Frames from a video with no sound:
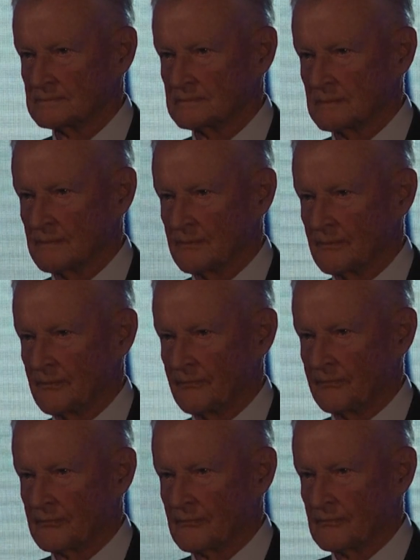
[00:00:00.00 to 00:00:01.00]

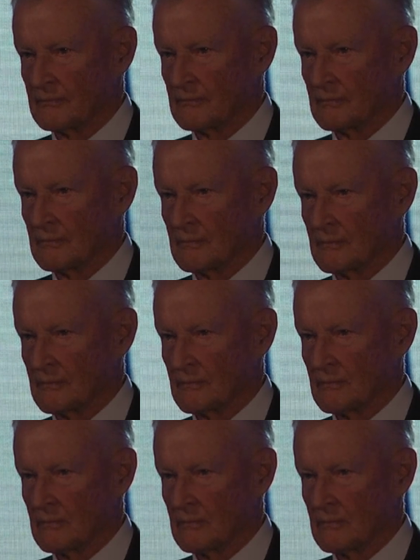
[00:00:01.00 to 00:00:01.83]
Nothing is said.